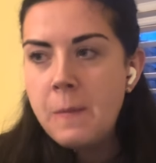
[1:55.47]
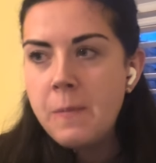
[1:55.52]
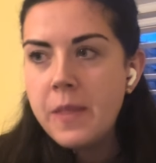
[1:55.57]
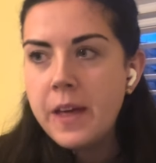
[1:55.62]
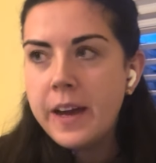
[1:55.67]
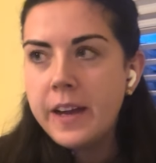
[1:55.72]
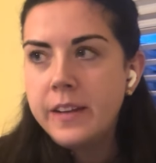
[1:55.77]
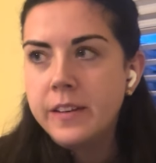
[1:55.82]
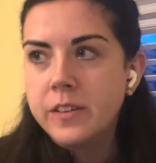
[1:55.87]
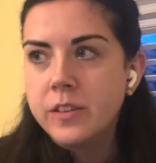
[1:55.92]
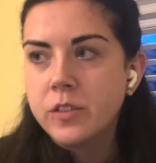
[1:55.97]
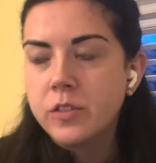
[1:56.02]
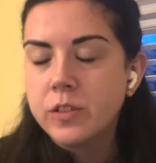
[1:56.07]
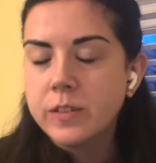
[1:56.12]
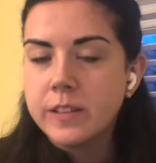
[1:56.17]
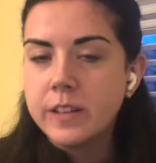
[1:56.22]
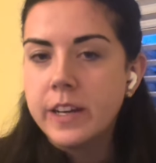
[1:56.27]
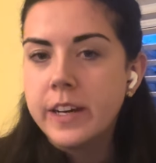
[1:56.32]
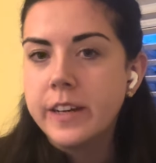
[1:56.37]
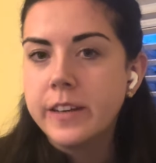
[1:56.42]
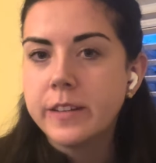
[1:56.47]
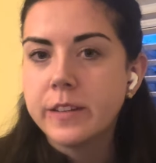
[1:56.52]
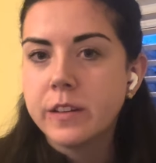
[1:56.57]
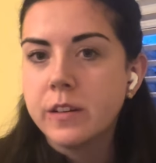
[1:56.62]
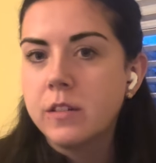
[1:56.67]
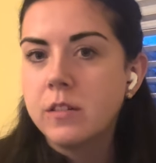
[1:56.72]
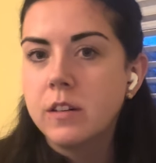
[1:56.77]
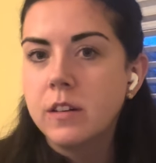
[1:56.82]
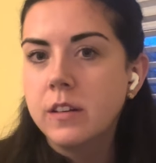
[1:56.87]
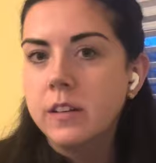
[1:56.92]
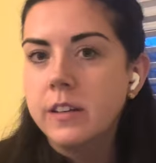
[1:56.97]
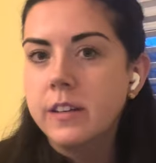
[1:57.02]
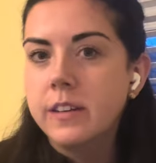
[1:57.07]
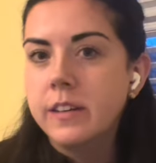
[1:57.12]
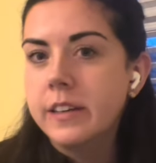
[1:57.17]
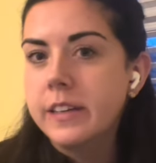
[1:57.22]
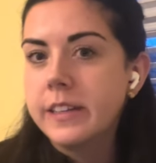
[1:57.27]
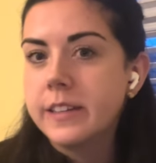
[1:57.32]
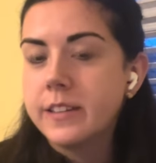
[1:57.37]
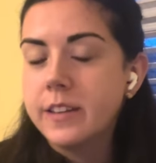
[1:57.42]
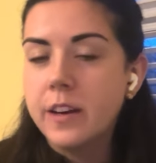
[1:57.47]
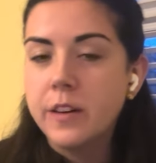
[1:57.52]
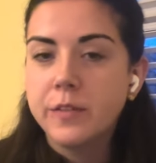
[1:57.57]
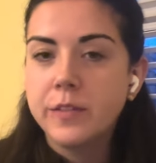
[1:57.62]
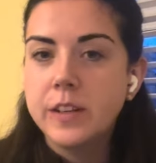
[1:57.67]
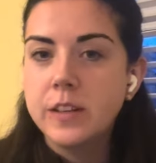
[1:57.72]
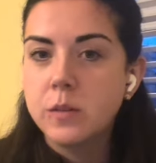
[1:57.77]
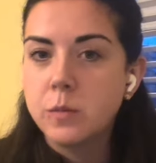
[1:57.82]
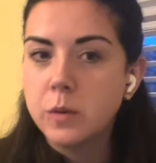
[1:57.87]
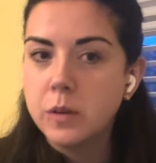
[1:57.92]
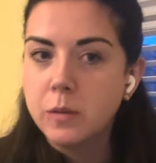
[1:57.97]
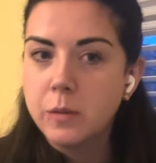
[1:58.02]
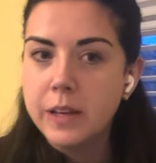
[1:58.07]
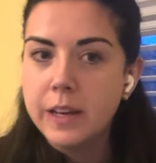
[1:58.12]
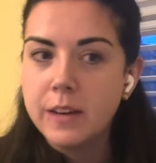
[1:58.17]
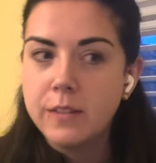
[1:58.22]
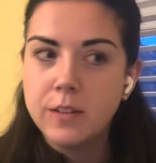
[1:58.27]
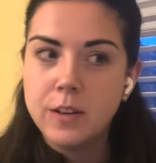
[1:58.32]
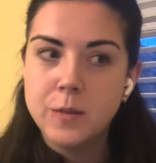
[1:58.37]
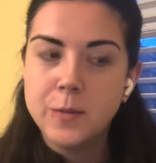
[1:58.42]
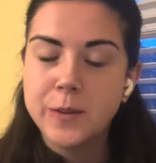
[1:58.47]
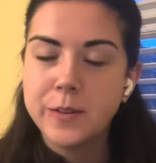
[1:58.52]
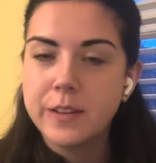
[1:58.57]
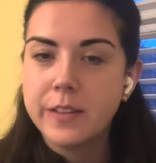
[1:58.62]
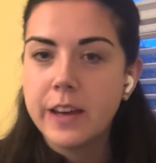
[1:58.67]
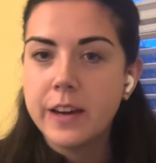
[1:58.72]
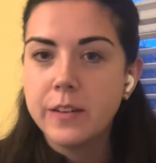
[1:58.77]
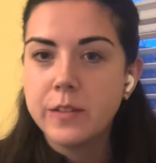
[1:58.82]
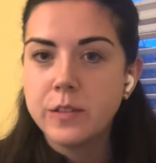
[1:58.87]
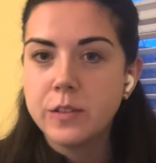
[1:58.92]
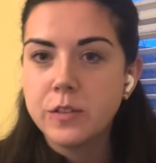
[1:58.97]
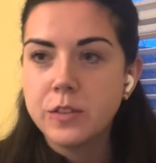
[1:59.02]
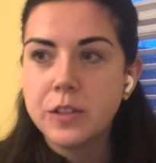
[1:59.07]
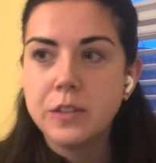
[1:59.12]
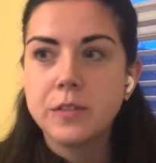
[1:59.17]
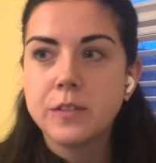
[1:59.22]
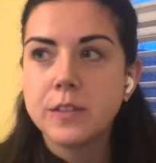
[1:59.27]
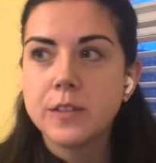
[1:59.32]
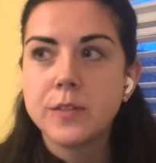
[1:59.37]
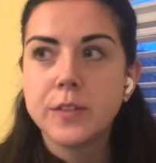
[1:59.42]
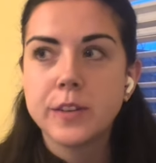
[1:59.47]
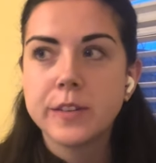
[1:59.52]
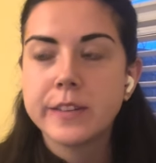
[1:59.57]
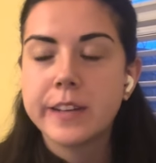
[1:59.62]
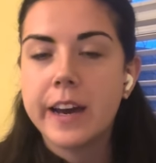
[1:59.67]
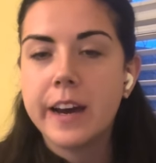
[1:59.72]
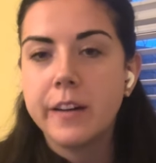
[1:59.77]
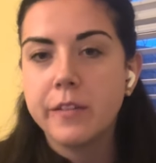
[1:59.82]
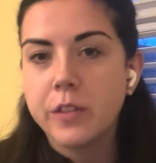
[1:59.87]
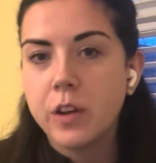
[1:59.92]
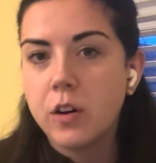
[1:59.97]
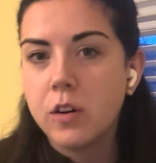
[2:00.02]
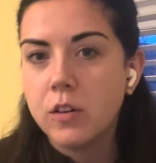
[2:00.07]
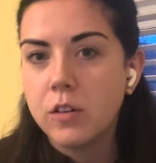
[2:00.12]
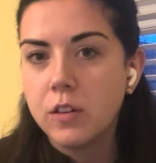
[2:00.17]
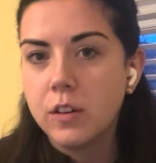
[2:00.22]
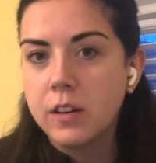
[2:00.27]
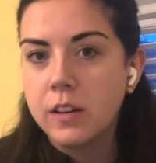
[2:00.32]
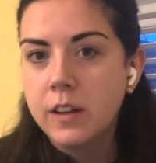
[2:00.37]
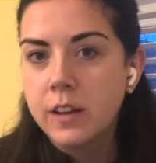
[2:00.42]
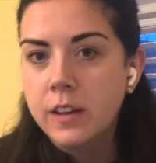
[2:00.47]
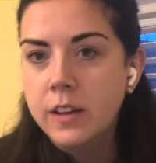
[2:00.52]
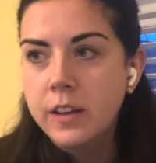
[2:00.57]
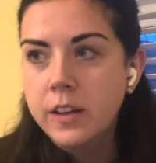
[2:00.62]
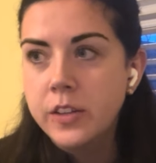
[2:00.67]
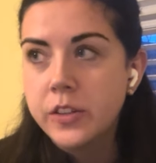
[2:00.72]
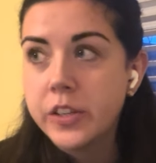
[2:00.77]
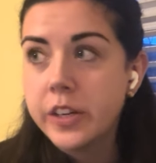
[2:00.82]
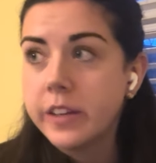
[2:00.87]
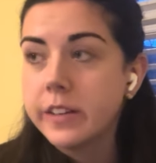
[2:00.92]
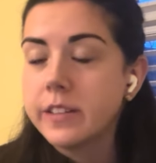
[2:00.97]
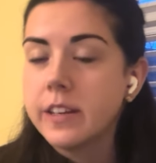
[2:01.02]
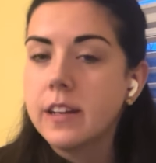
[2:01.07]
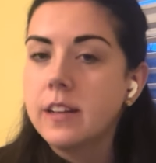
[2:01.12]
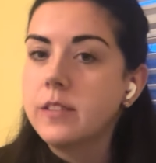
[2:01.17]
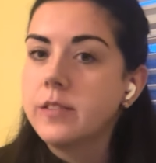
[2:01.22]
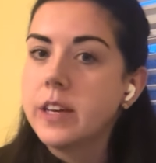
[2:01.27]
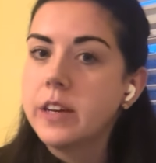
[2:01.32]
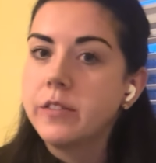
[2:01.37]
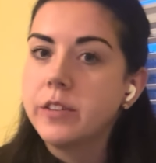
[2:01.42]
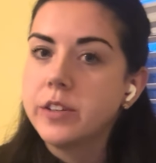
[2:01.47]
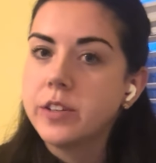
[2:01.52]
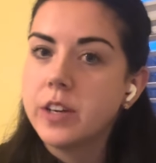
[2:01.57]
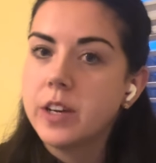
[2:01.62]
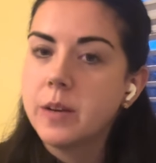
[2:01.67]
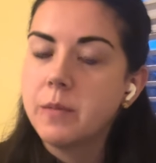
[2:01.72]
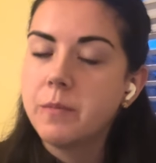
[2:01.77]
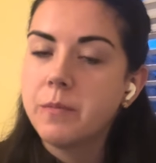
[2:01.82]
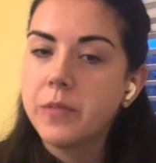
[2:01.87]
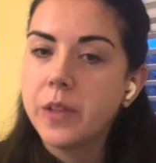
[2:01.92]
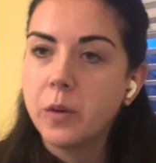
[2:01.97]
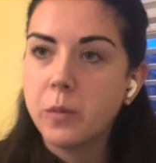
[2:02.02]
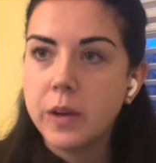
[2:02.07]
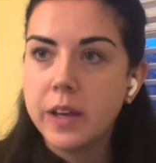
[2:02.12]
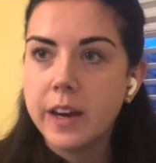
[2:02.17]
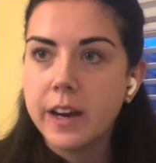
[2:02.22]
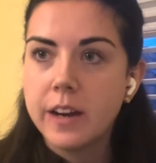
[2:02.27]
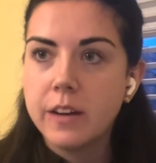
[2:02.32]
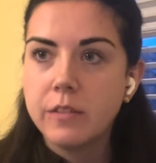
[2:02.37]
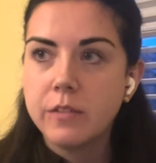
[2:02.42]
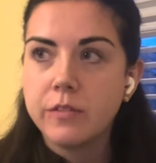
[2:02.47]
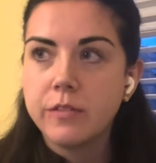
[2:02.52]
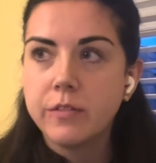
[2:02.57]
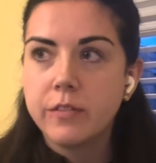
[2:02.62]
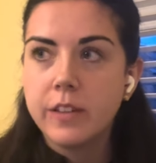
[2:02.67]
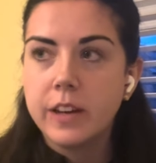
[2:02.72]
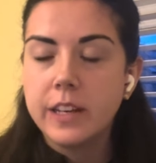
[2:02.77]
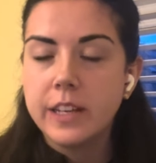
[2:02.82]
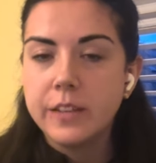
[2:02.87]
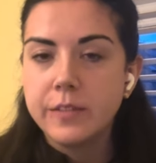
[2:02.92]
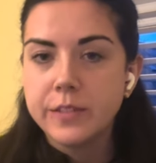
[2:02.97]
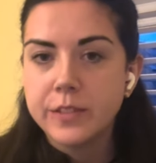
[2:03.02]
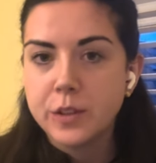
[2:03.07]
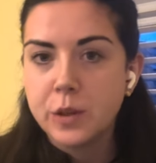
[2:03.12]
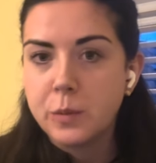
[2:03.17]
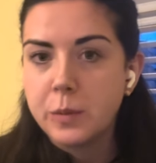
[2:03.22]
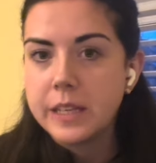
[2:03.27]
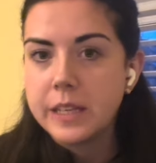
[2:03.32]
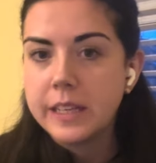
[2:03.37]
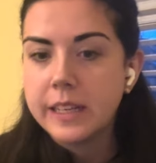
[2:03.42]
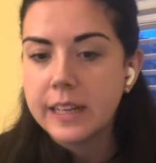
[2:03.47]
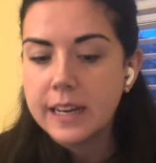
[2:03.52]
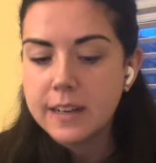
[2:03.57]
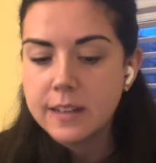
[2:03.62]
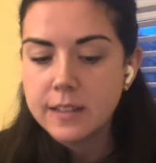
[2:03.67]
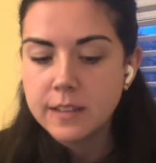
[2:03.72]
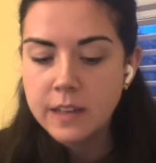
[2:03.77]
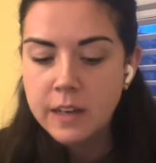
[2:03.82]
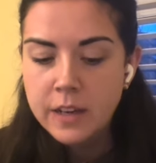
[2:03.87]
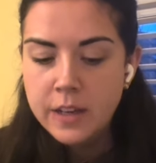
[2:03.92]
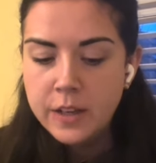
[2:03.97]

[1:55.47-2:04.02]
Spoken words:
And just in our school, it's not feasible. We have almost 1,000 students for us to have the whole to ourselves every time that we have a Leaving Cert class.